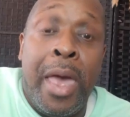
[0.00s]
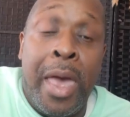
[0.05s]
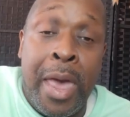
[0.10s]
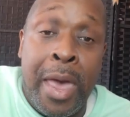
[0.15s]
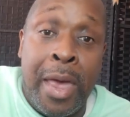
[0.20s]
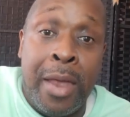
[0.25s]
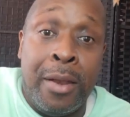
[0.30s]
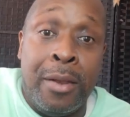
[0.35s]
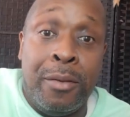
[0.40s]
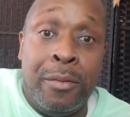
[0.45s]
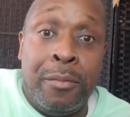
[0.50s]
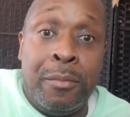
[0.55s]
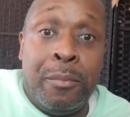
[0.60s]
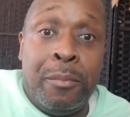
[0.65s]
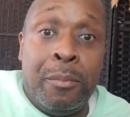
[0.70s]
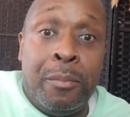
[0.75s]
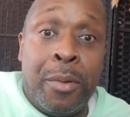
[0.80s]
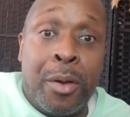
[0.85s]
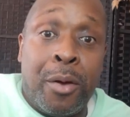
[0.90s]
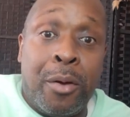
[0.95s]
And
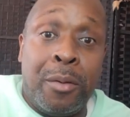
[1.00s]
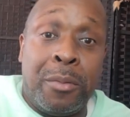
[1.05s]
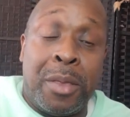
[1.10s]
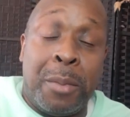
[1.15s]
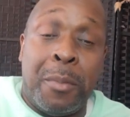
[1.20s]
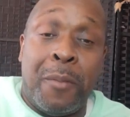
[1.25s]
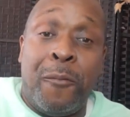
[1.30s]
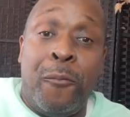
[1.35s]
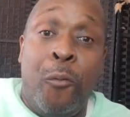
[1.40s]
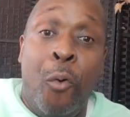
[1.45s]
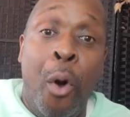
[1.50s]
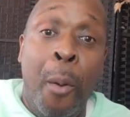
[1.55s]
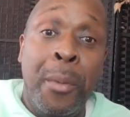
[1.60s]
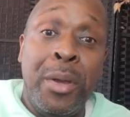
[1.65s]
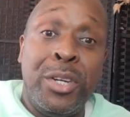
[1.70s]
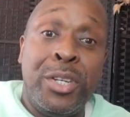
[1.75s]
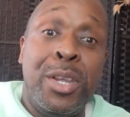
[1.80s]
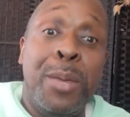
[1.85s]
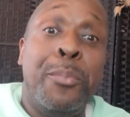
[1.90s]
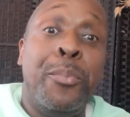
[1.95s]
the
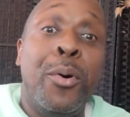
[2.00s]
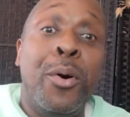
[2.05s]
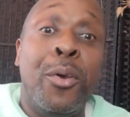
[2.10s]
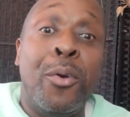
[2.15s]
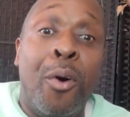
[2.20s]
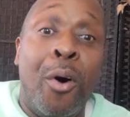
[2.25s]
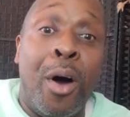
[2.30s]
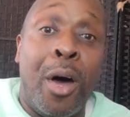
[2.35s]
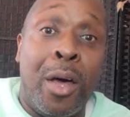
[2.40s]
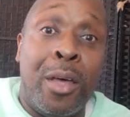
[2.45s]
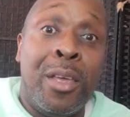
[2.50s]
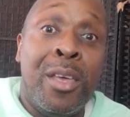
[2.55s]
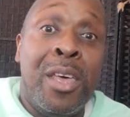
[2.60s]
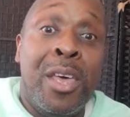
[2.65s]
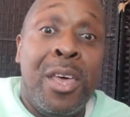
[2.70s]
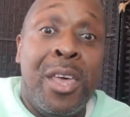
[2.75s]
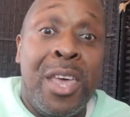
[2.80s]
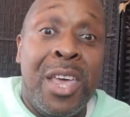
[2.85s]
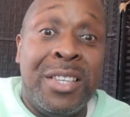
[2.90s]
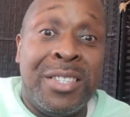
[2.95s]
performance she put
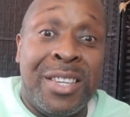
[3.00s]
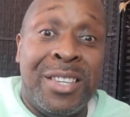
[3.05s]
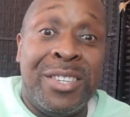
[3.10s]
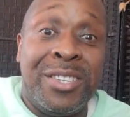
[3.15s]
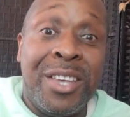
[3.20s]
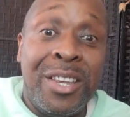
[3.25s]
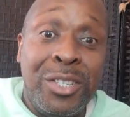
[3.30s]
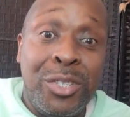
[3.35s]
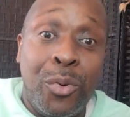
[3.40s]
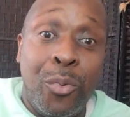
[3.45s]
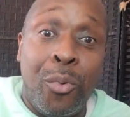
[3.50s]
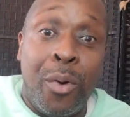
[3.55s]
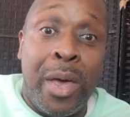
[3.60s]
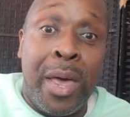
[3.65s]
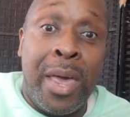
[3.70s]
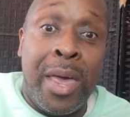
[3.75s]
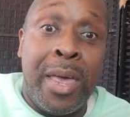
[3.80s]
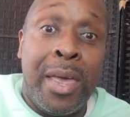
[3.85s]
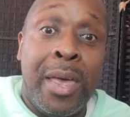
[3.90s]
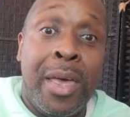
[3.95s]
on is in such a
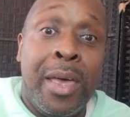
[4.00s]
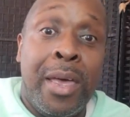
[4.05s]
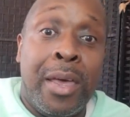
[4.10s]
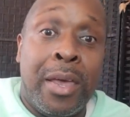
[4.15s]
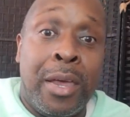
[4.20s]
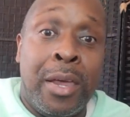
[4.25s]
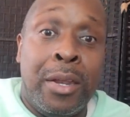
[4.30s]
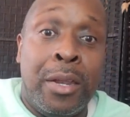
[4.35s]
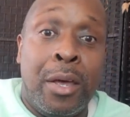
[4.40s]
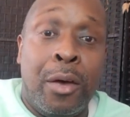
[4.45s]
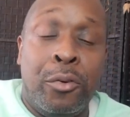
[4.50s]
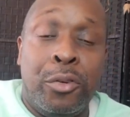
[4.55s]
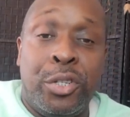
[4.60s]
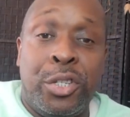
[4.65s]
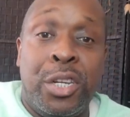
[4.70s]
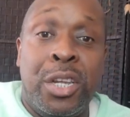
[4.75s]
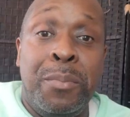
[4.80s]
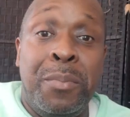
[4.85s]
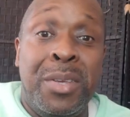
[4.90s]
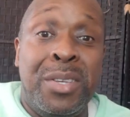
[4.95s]
way, you know,
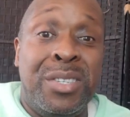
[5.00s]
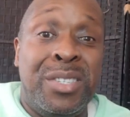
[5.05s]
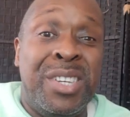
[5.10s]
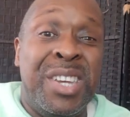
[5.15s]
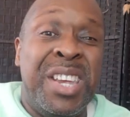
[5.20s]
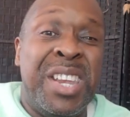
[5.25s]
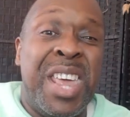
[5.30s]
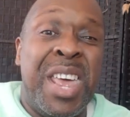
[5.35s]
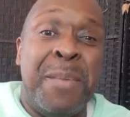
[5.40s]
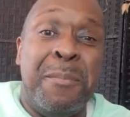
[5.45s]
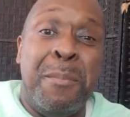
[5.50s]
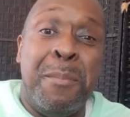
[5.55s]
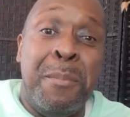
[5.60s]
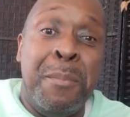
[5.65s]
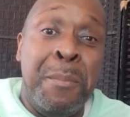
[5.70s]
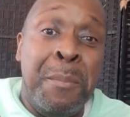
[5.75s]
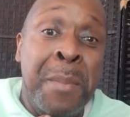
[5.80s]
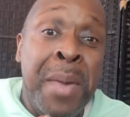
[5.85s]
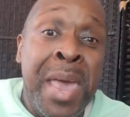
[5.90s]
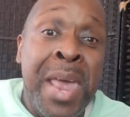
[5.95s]
she's been seen
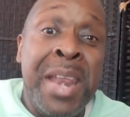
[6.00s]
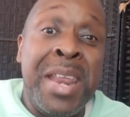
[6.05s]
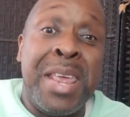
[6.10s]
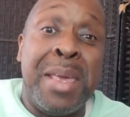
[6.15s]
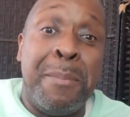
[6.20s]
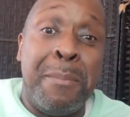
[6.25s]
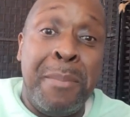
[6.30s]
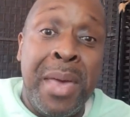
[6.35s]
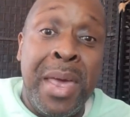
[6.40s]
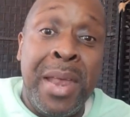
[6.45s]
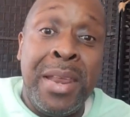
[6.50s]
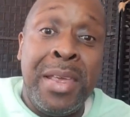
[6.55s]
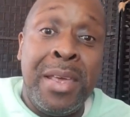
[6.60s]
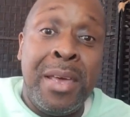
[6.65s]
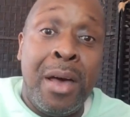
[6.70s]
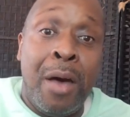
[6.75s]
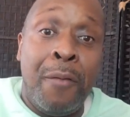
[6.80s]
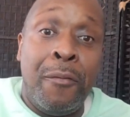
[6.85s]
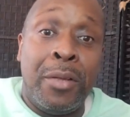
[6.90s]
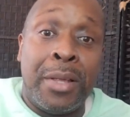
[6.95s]
in many,
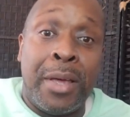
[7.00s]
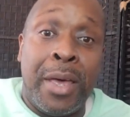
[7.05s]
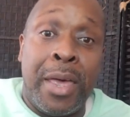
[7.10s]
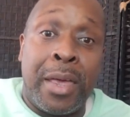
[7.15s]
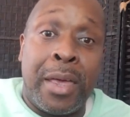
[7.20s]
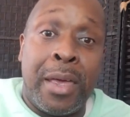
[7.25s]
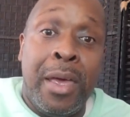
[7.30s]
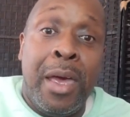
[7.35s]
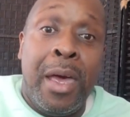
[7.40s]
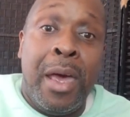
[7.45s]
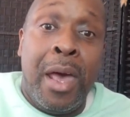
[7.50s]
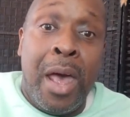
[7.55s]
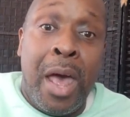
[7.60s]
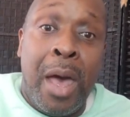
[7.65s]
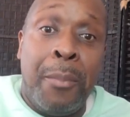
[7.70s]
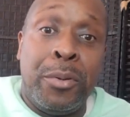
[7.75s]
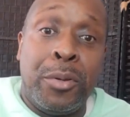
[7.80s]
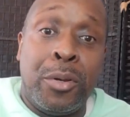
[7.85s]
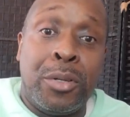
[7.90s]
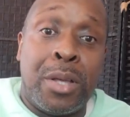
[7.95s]
many other like
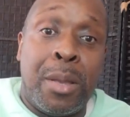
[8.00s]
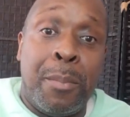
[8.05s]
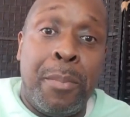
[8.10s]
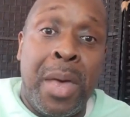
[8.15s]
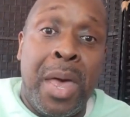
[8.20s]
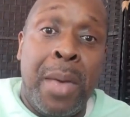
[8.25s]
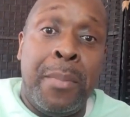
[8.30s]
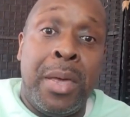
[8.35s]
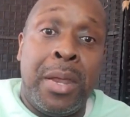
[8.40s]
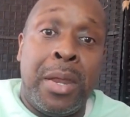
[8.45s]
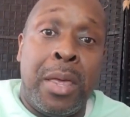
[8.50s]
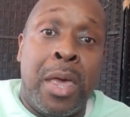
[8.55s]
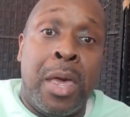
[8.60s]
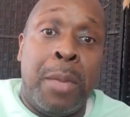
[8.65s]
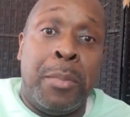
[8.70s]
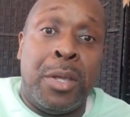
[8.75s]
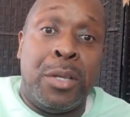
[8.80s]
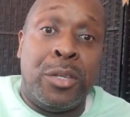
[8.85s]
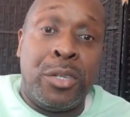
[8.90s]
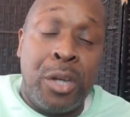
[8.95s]
episodes of Batman the
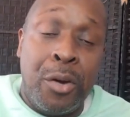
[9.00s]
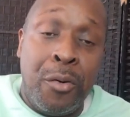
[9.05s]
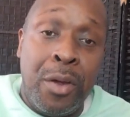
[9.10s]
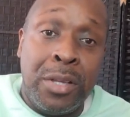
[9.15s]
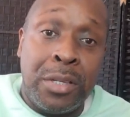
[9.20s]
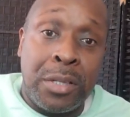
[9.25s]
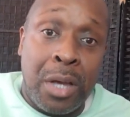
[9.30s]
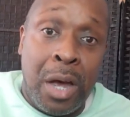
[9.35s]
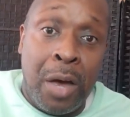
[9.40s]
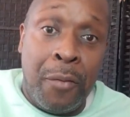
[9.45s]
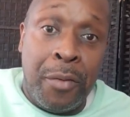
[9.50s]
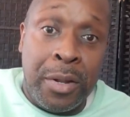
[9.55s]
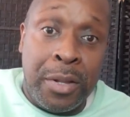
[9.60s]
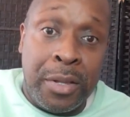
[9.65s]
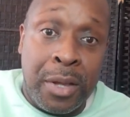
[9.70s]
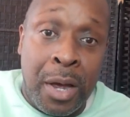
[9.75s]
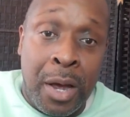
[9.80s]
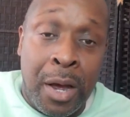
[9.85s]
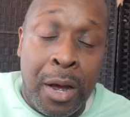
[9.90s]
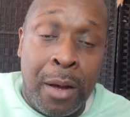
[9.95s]
Animated Series, other
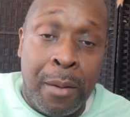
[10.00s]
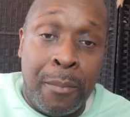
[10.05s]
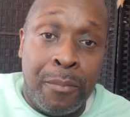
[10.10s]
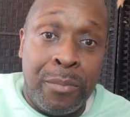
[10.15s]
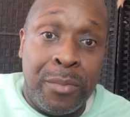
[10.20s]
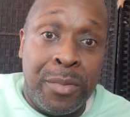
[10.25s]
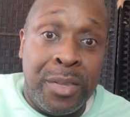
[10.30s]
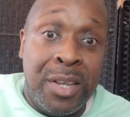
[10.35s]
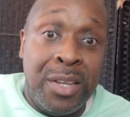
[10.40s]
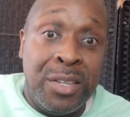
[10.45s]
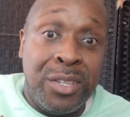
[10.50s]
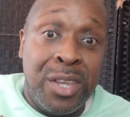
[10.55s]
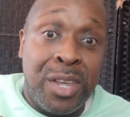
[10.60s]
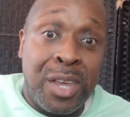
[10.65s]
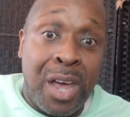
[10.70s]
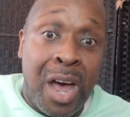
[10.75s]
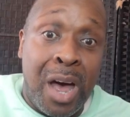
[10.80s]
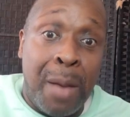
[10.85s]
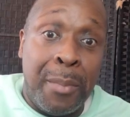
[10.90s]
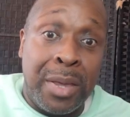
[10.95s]
um,
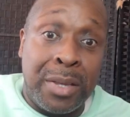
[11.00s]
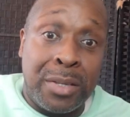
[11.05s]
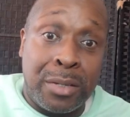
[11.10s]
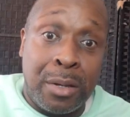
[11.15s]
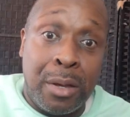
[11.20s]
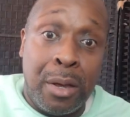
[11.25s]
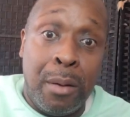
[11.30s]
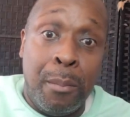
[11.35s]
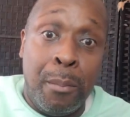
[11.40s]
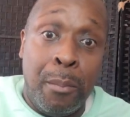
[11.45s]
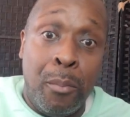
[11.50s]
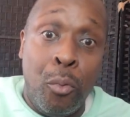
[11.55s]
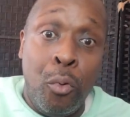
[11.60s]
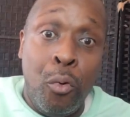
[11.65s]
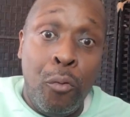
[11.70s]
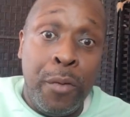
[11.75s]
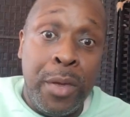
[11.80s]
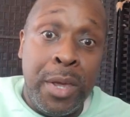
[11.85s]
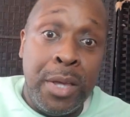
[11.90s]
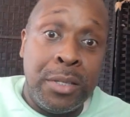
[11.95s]
DC Comics
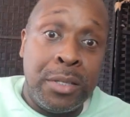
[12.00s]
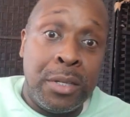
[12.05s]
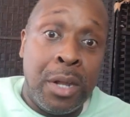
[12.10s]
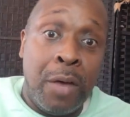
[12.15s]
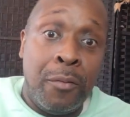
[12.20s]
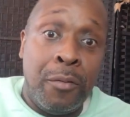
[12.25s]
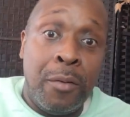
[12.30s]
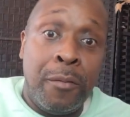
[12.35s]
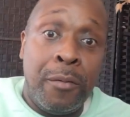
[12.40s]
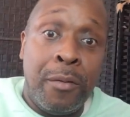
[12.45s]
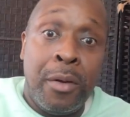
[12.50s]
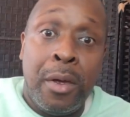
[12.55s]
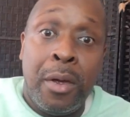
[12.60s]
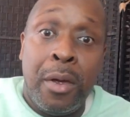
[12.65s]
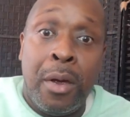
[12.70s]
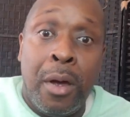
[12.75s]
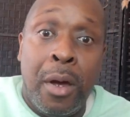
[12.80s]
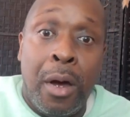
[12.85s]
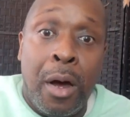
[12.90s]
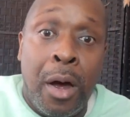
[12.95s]
movies, and other
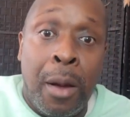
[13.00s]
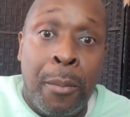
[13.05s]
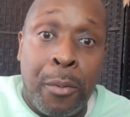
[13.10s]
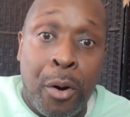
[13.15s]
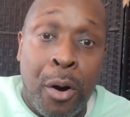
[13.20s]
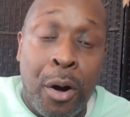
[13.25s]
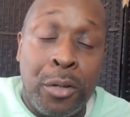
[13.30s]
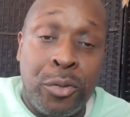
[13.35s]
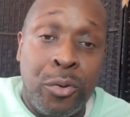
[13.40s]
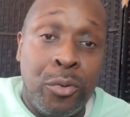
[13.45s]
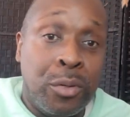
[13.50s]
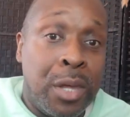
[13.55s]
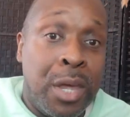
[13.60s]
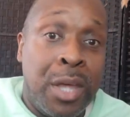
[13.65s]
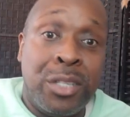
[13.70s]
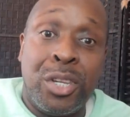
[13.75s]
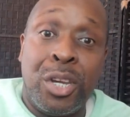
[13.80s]
um, cartoons.